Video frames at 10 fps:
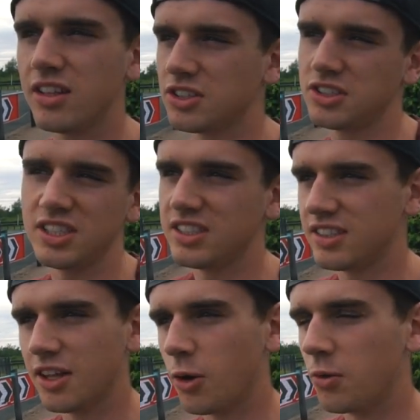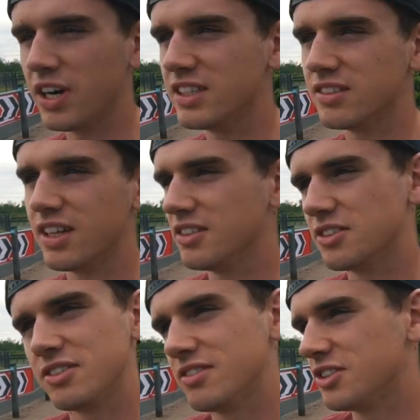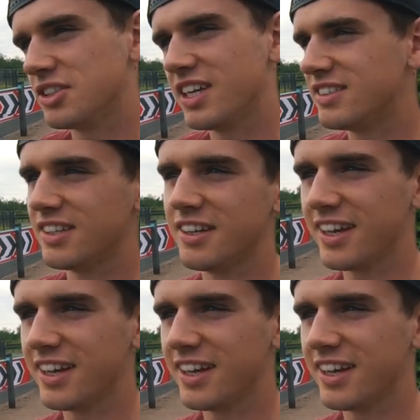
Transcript: that just sits in the whole race and then just hits it at